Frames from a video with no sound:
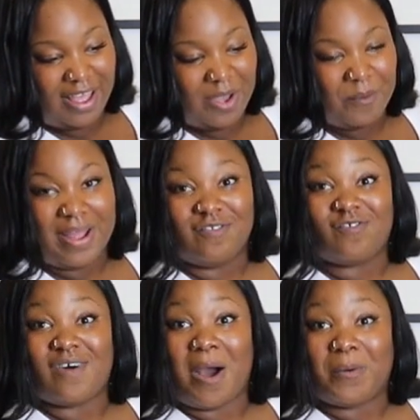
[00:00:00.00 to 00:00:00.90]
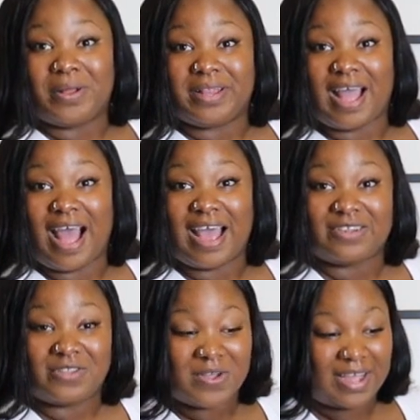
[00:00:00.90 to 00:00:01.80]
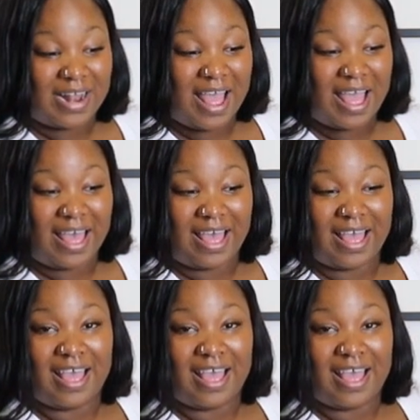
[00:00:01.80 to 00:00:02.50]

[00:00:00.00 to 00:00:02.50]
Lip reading: It went forward, guys. Look at that.